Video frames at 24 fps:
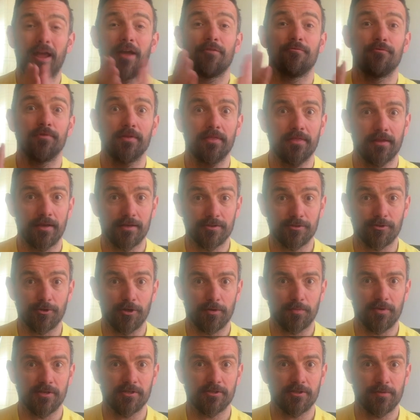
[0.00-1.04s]
Everything's got
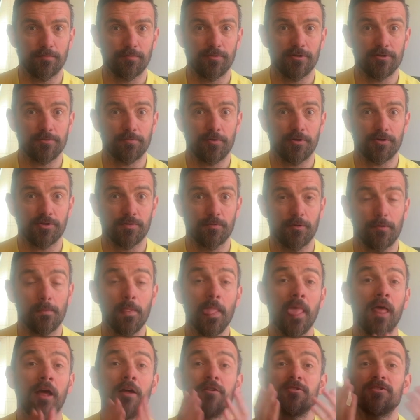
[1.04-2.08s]
to be as simple as possible
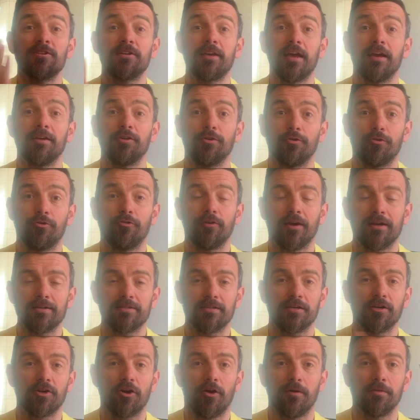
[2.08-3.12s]
to get you
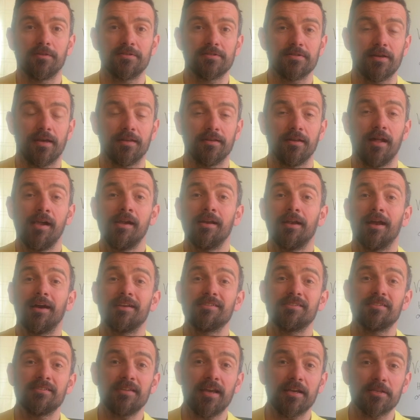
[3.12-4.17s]
creating content.
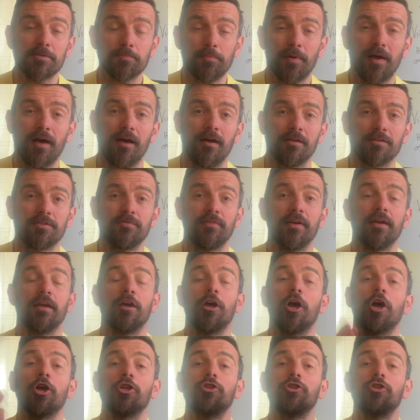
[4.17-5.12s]
And set's part of it.